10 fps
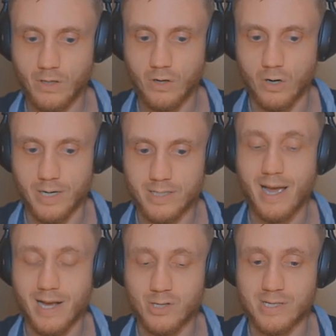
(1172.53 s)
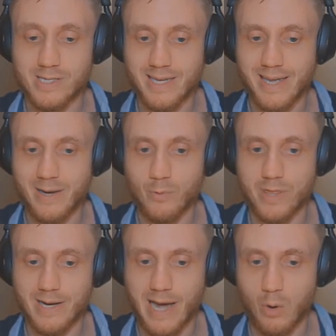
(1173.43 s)
All right. As you can see,
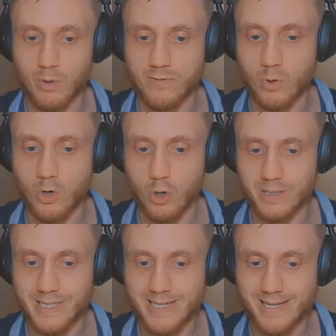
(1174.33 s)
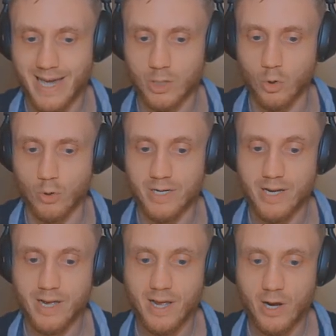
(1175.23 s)
within our phone call lead category,
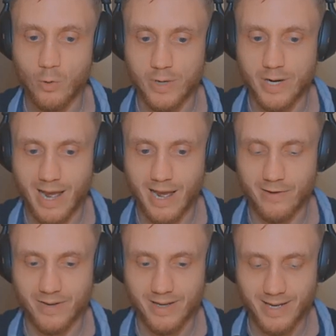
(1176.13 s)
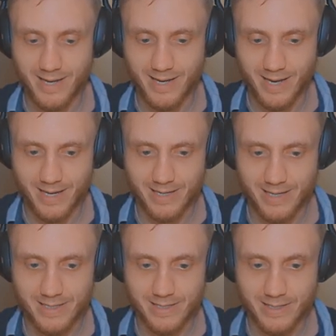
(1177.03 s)
we have
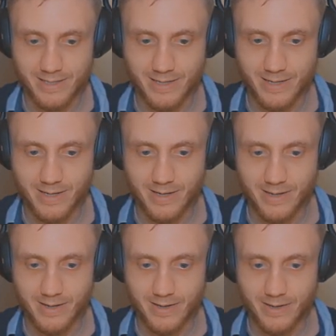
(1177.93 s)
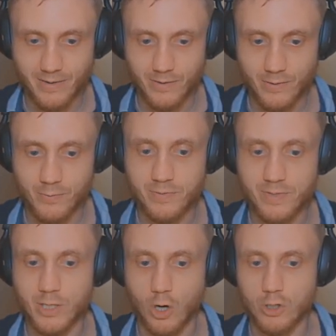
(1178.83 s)
a
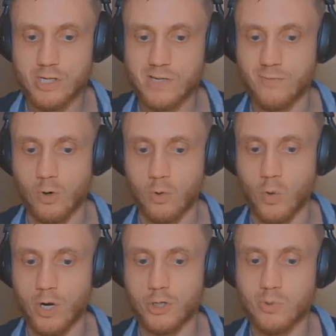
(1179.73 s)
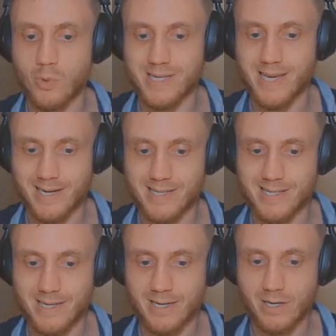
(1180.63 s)
$50 for 120
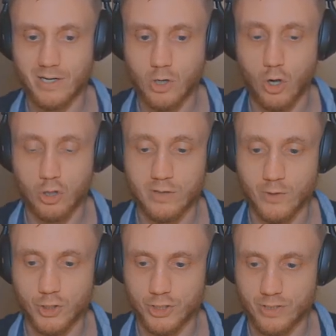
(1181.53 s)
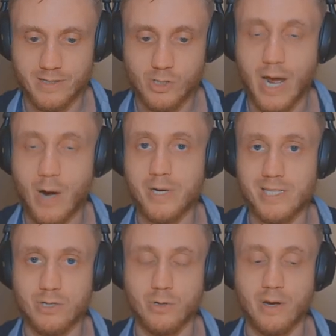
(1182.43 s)
seconds call conversion. So now we
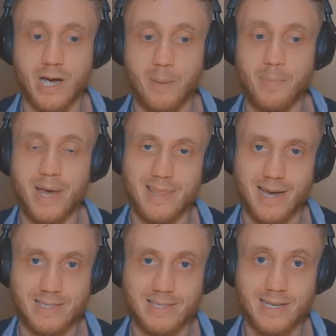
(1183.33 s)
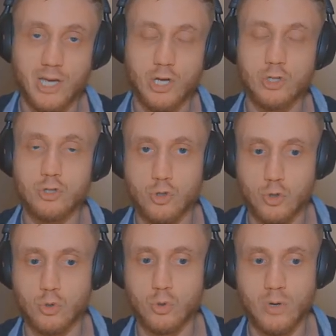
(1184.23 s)
need to append that
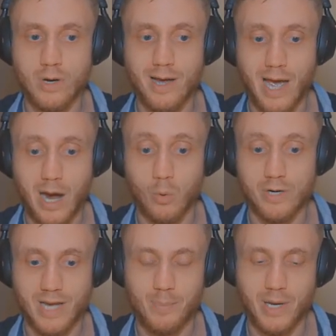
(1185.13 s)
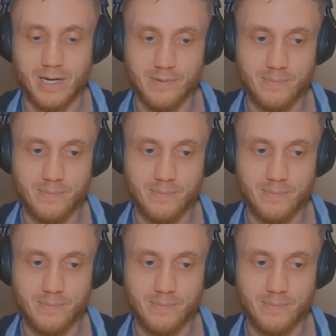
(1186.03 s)
to our campaign.